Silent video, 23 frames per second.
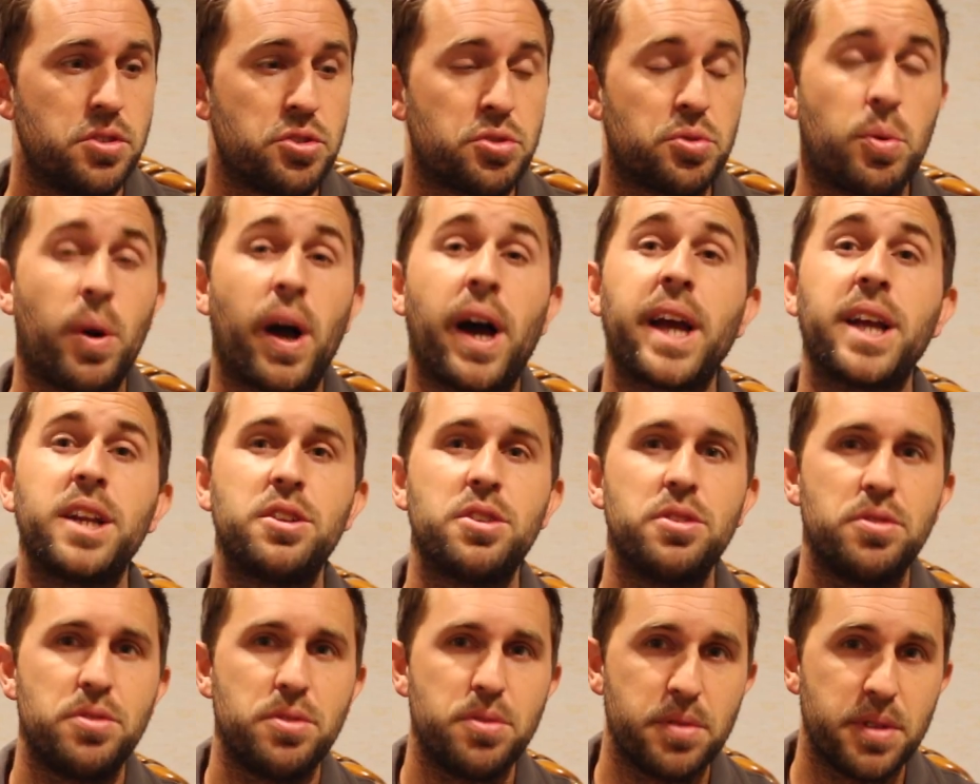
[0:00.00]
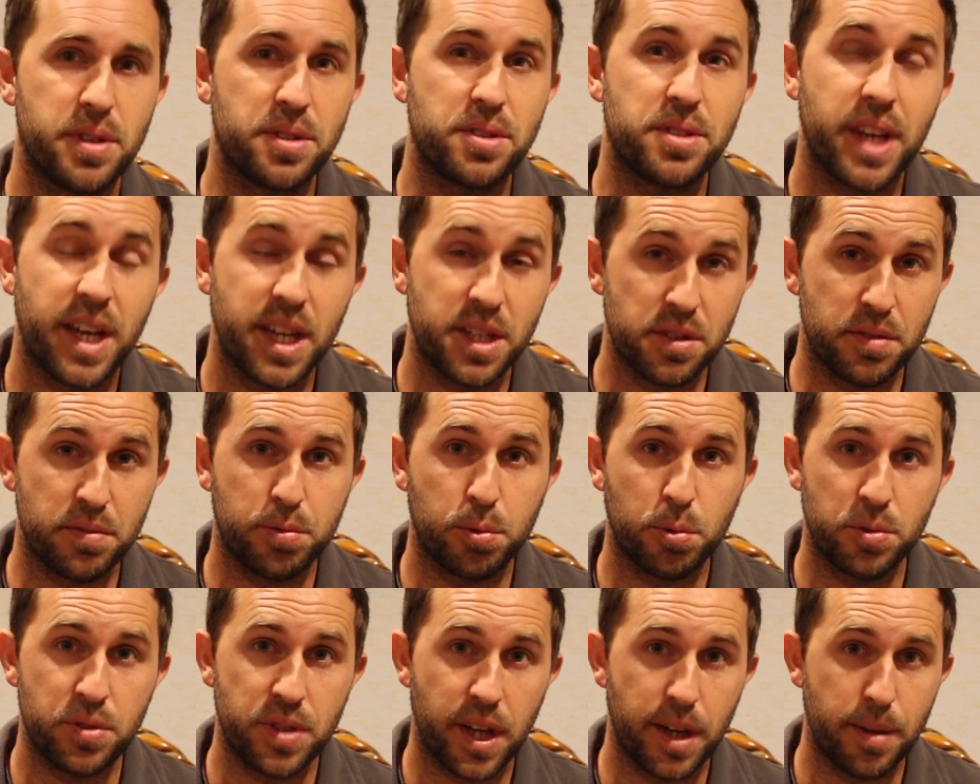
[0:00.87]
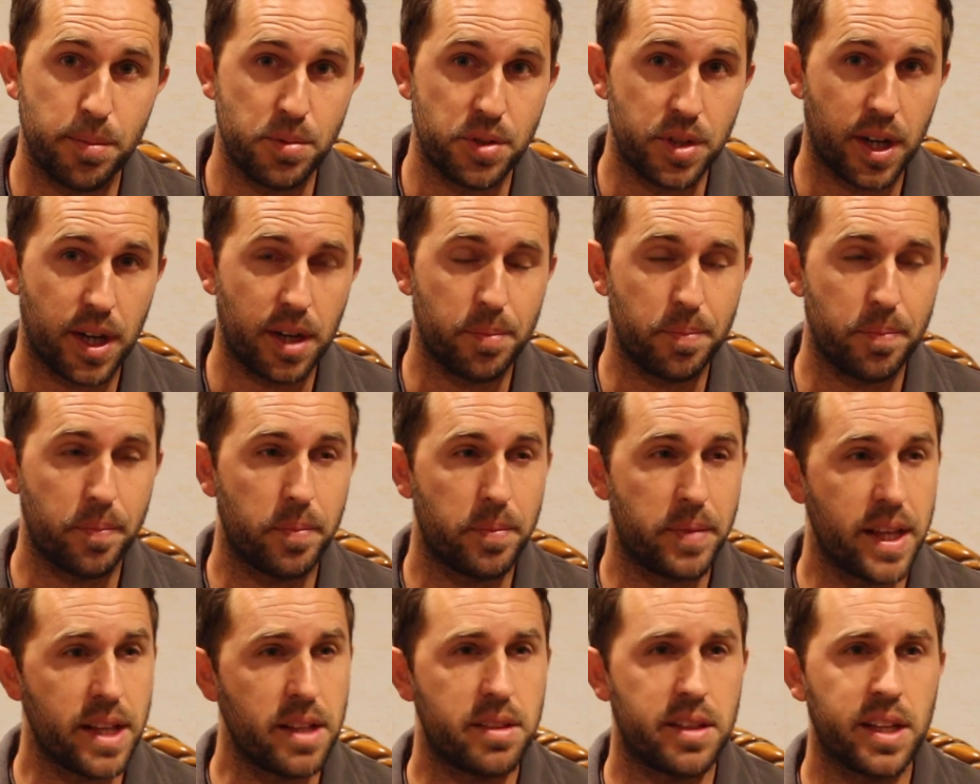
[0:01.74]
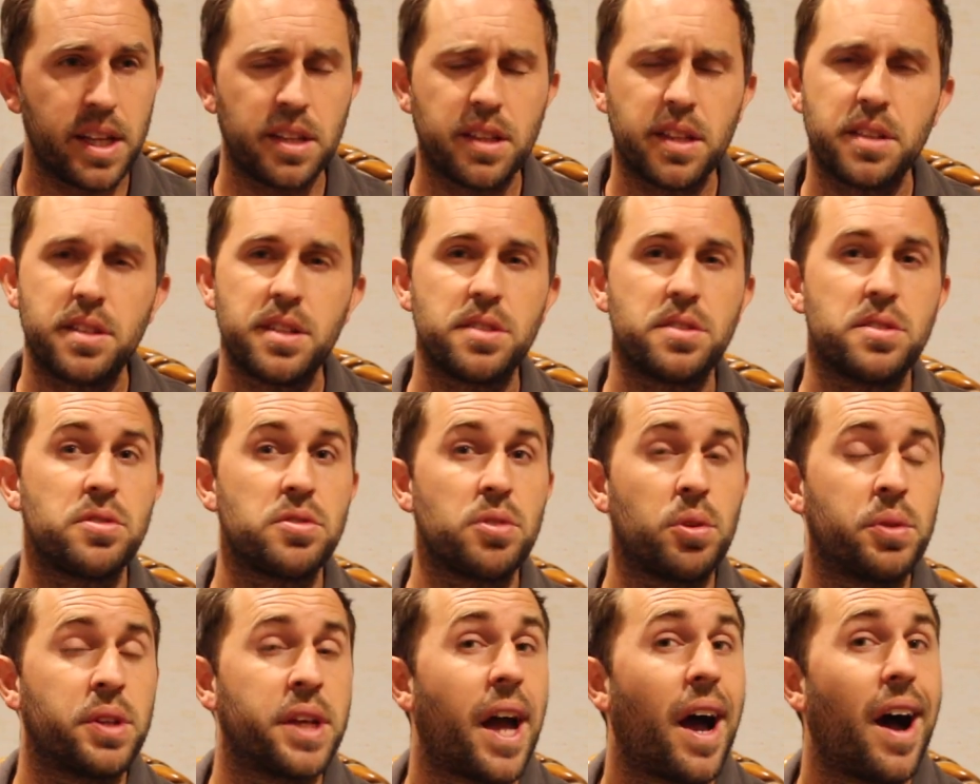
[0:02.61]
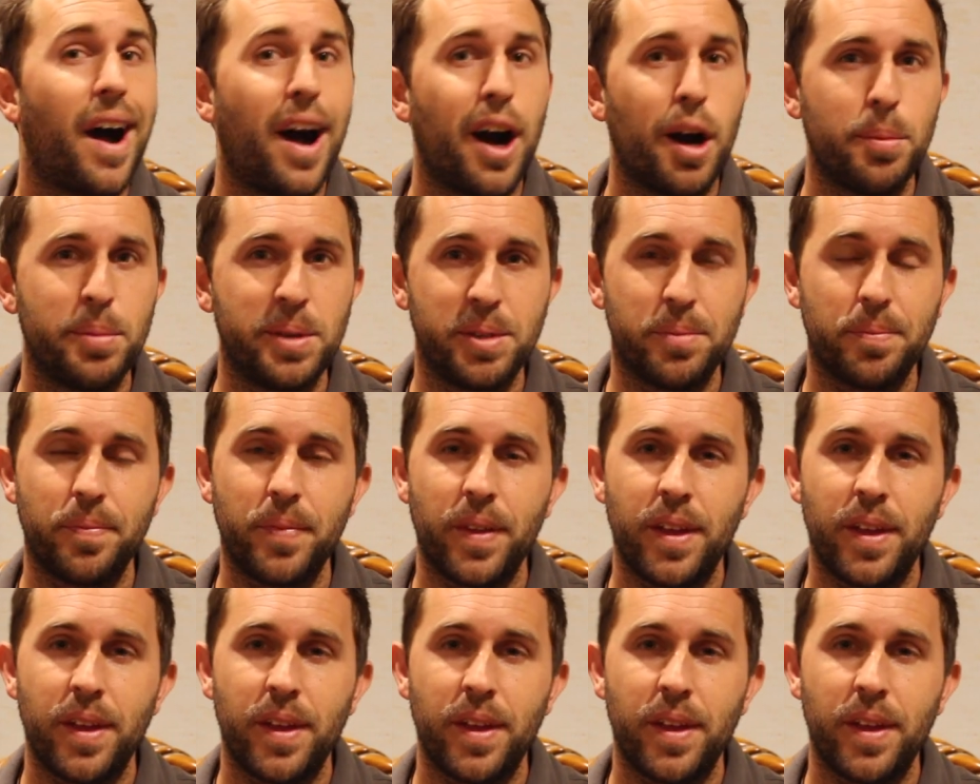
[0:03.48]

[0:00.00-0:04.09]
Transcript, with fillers: trying to do this as a full-time job. They think that this is only a hobby.